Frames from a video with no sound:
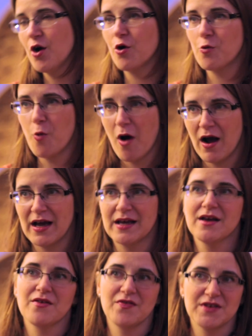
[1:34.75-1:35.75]
or why
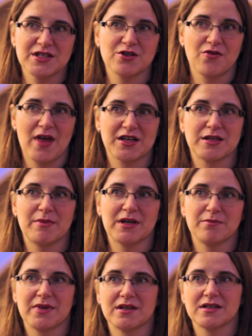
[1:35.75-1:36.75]
this or that
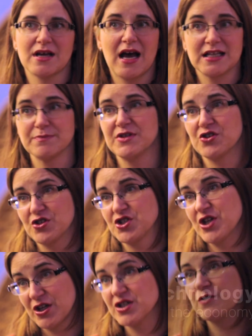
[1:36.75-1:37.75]
amendment has been
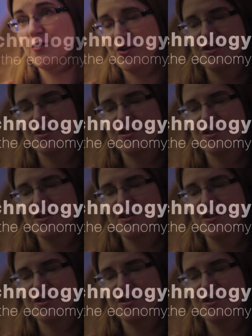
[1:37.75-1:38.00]
rejected, for